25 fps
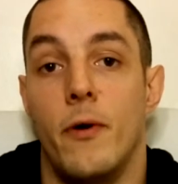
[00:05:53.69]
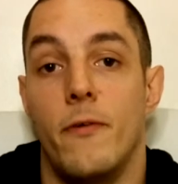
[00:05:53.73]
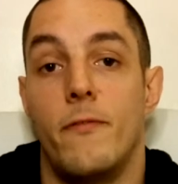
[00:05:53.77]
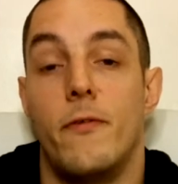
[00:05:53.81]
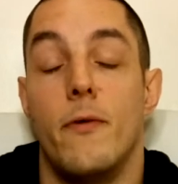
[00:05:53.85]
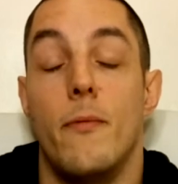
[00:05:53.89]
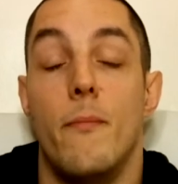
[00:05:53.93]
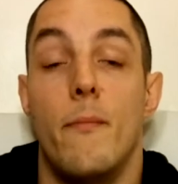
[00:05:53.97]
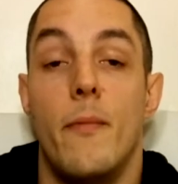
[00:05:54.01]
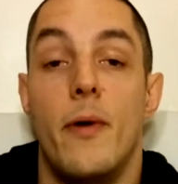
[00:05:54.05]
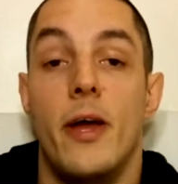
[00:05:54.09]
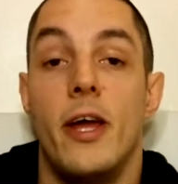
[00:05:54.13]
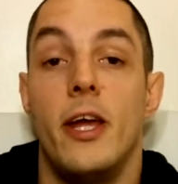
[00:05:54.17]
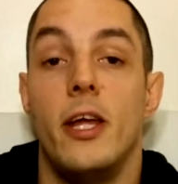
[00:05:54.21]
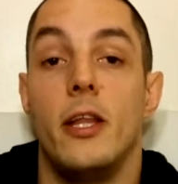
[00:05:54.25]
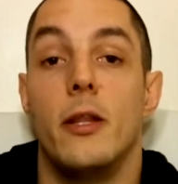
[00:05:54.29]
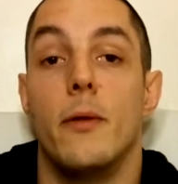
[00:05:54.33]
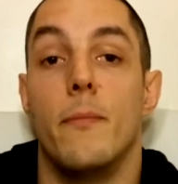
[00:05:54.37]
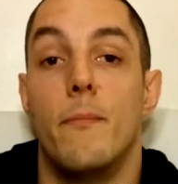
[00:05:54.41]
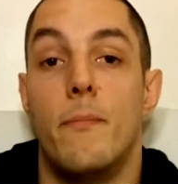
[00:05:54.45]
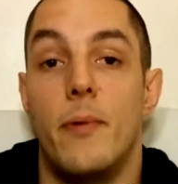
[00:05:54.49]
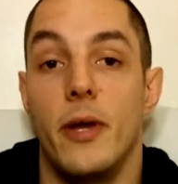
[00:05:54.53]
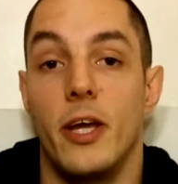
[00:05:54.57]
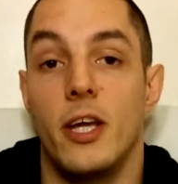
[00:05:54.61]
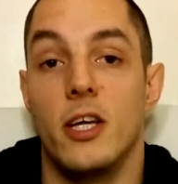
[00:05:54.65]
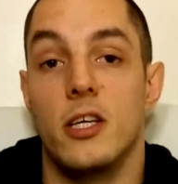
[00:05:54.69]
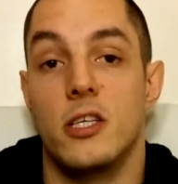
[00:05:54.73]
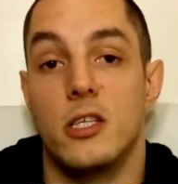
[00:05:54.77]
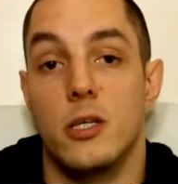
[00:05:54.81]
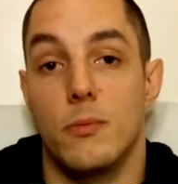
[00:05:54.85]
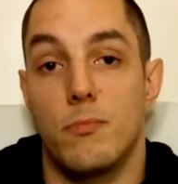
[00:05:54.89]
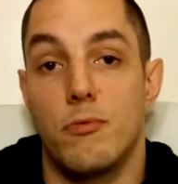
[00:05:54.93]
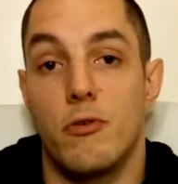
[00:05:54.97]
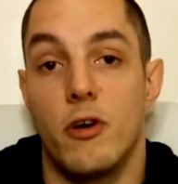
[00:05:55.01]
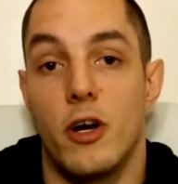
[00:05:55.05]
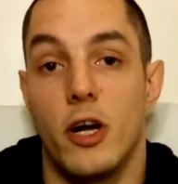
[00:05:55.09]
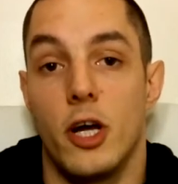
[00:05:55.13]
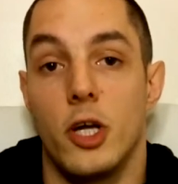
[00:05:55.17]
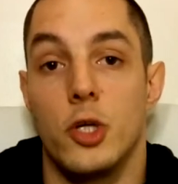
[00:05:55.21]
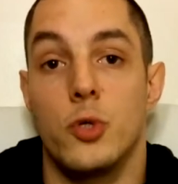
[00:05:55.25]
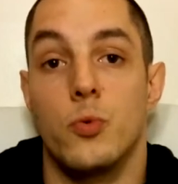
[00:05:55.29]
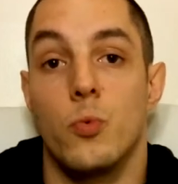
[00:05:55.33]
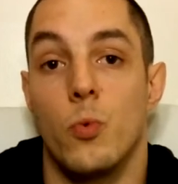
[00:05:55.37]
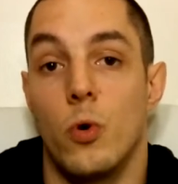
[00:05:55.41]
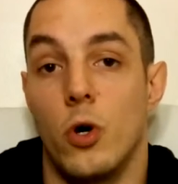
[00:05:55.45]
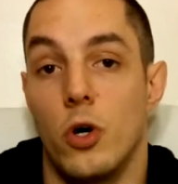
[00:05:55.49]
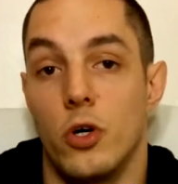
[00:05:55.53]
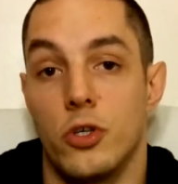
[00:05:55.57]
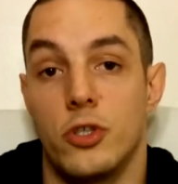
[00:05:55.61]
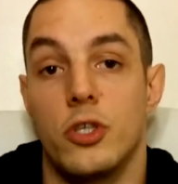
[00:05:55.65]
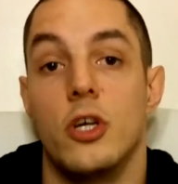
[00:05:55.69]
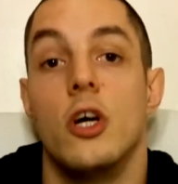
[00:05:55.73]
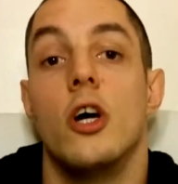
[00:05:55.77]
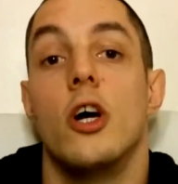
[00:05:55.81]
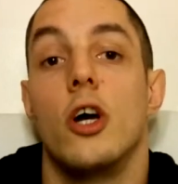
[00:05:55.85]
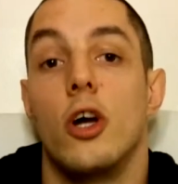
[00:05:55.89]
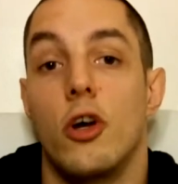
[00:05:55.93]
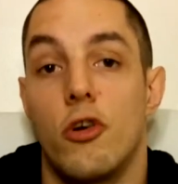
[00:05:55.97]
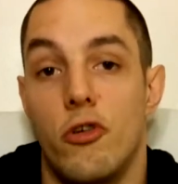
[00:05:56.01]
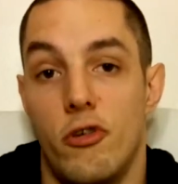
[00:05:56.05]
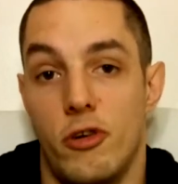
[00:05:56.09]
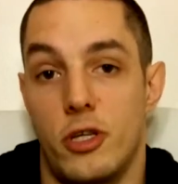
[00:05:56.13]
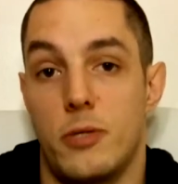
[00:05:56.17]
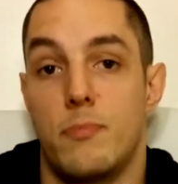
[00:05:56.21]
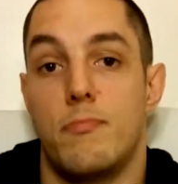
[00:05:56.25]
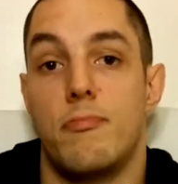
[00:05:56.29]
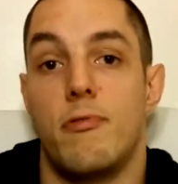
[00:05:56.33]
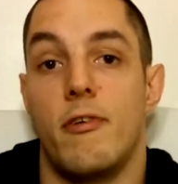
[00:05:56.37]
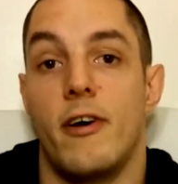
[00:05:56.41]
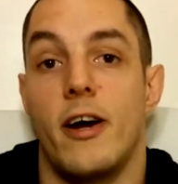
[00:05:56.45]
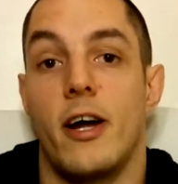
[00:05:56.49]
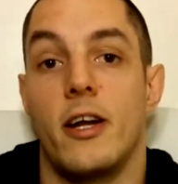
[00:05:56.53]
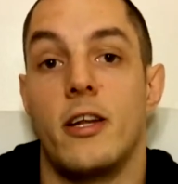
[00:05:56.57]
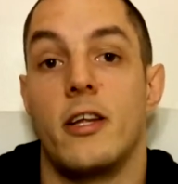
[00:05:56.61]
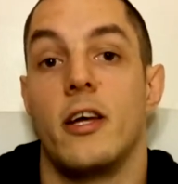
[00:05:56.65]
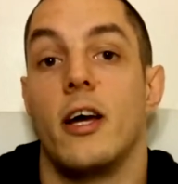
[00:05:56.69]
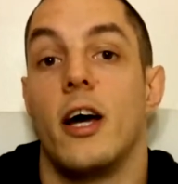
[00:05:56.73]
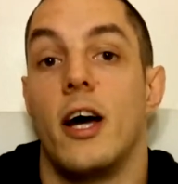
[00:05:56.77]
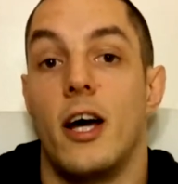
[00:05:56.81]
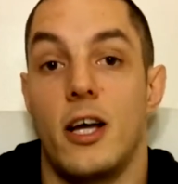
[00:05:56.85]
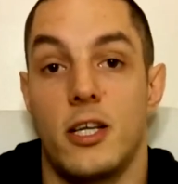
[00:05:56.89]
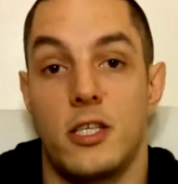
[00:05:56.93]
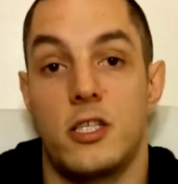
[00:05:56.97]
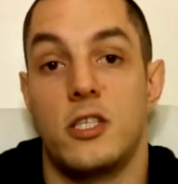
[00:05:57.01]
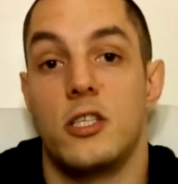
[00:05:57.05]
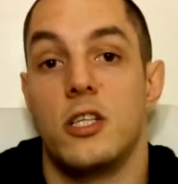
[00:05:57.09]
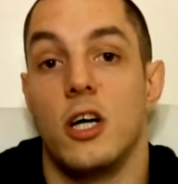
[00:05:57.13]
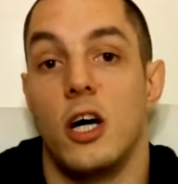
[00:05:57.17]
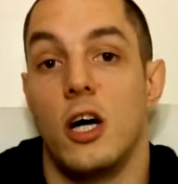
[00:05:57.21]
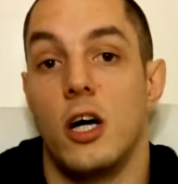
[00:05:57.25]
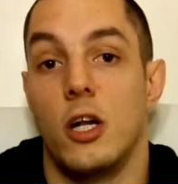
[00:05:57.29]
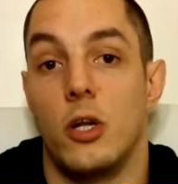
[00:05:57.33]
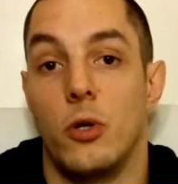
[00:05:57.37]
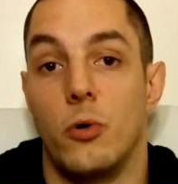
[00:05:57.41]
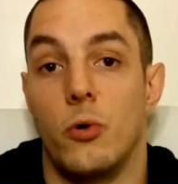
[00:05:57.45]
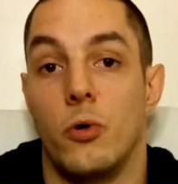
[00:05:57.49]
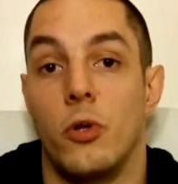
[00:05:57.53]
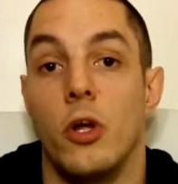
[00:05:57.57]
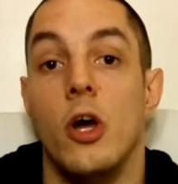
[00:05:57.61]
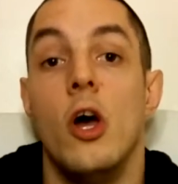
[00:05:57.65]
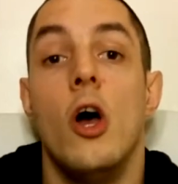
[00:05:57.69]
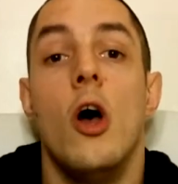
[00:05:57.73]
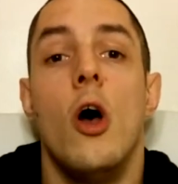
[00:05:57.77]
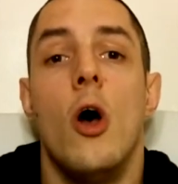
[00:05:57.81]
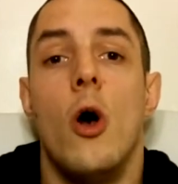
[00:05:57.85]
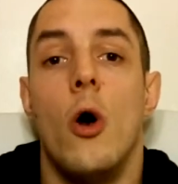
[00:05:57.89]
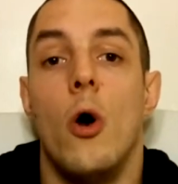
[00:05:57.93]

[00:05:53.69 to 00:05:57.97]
But for me, the biggest surprise was Chris Pratt as Star-Lord.